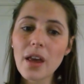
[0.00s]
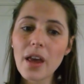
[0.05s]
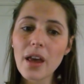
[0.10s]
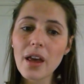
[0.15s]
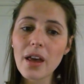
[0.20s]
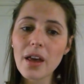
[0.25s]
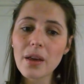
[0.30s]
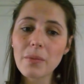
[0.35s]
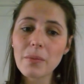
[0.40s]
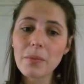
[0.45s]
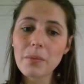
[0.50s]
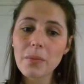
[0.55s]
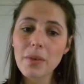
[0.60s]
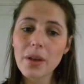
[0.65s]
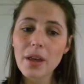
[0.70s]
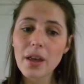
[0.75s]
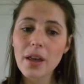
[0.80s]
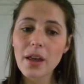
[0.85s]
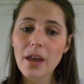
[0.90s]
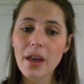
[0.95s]
And
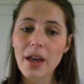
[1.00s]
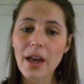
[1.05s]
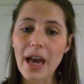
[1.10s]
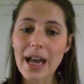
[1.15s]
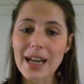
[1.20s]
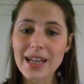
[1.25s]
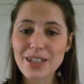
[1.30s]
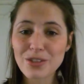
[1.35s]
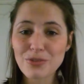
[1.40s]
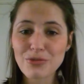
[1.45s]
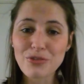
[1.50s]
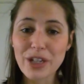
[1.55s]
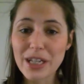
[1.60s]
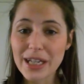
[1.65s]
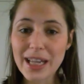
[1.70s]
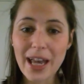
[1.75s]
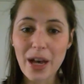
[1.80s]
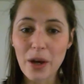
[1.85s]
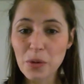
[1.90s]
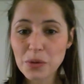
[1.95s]
it's
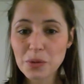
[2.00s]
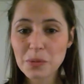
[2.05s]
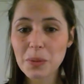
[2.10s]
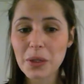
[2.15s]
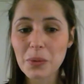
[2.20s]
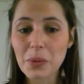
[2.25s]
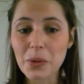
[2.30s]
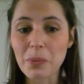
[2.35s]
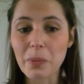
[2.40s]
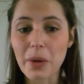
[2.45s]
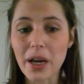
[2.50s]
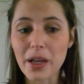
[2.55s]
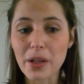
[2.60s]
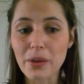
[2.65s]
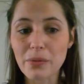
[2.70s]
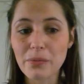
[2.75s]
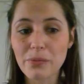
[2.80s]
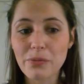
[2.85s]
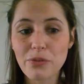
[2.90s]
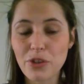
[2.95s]
really helped me with
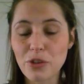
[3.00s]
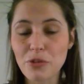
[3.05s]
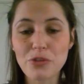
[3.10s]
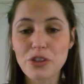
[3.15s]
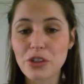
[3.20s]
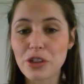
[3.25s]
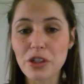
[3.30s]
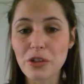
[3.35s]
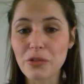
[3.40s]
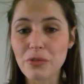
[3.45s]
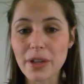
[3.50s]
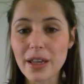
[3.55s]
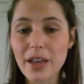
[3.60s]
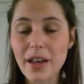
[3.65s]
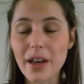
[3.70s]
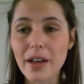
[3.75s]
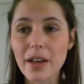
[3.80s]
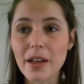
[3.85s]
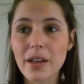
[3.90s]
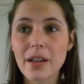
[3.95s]
my future
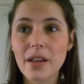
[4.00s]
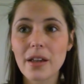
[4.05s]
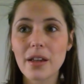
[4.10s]
career.